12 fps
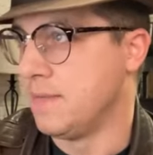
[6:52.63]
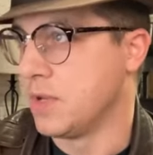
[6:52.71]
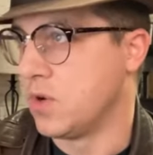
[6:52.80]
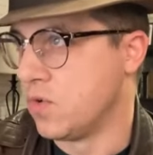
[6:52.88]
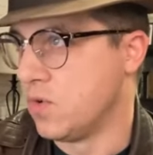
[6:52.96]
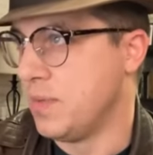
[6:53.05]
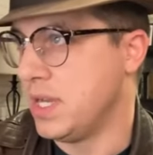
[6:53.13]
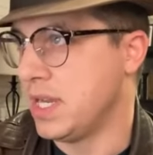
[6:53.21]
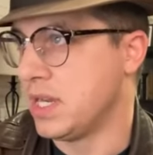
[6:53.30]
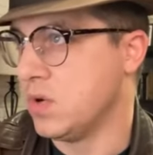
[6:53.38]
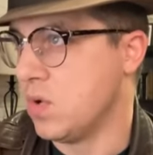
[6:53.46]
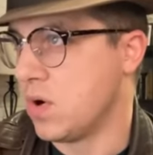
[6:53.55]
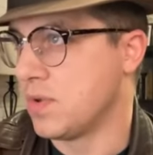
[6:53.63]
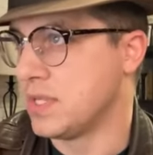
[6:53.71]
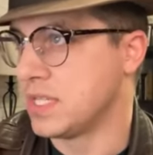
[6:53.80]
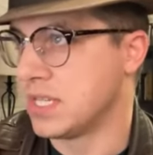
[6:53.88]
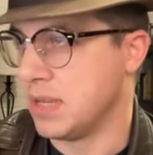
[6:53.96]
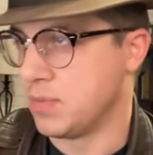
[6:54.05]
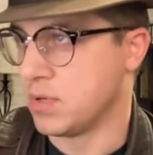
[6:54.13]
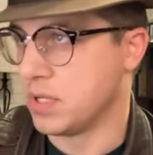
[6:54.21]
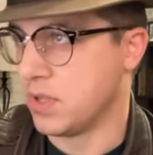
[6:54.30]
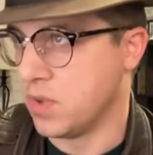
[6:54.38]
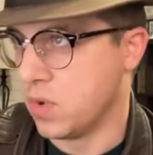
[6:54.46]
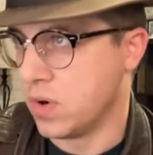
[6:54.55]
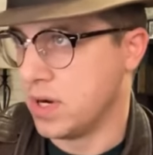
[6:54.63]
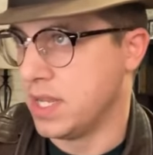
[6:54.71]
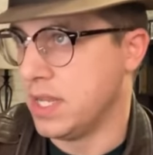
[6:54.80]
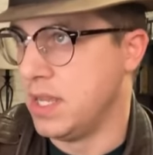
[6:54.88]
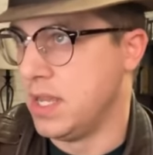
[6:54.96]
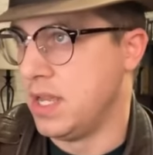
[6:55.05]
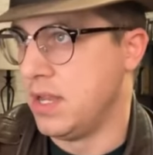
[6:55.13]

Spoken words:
The crewmen ignore the skipper's authority.